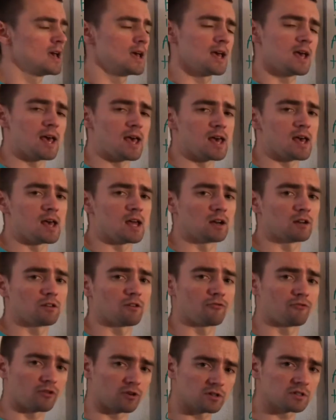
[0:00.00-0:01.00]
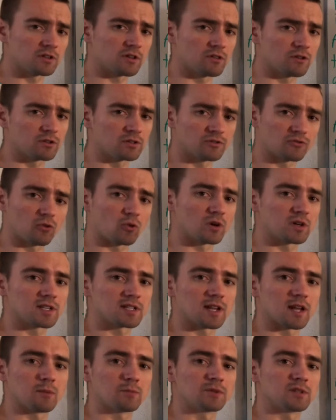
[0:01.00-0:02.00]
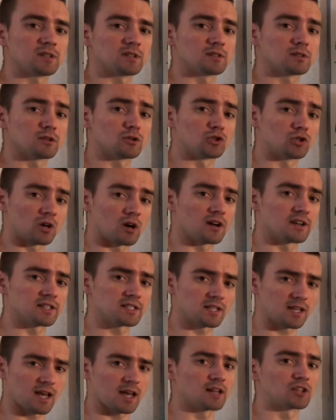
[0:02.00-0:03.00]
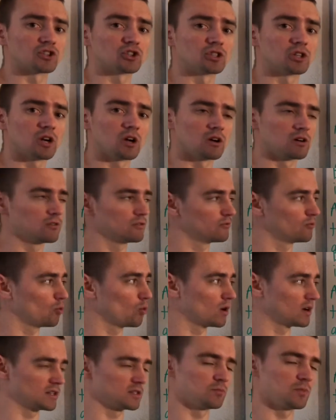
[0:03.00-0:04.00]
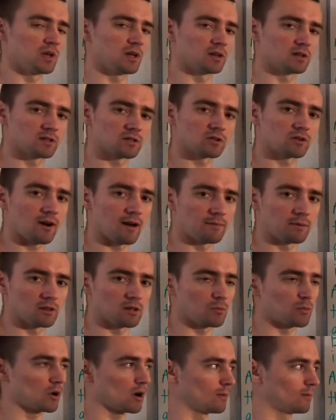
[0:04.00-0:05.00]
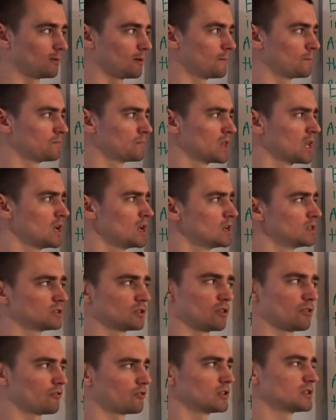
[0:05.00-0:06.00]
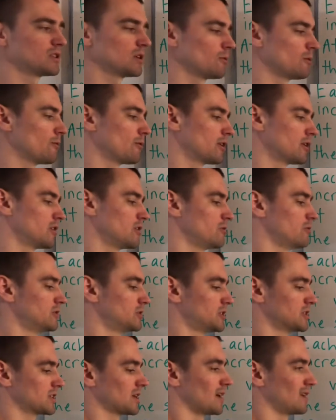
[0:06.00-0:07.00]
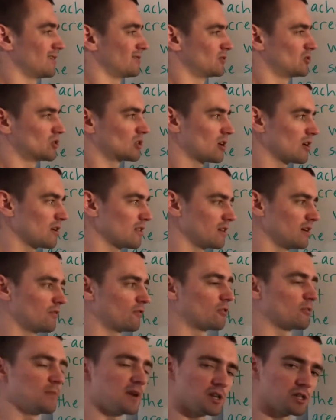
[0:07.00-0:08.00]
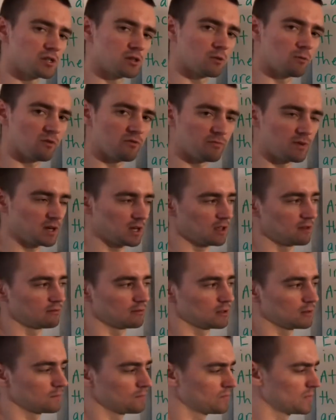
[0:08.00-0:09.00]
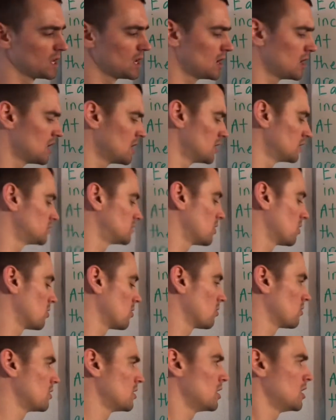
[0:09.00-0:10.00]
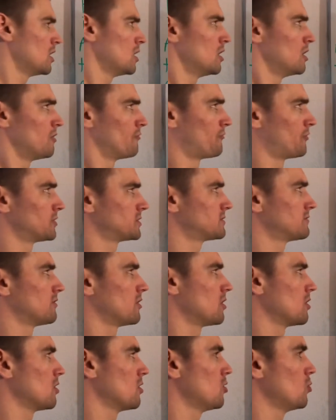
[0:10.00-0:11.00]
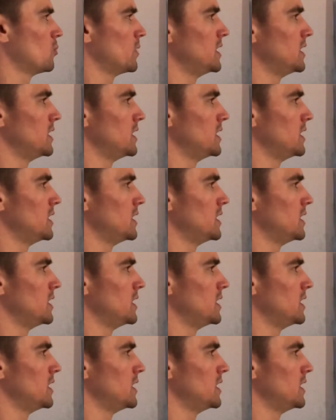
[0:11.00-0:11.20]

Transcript: And the first of those four steps is to draw a sketch of what is being described in the problem. So the first thing we want to do is just kind of draw the information that we've been given. So first of all, we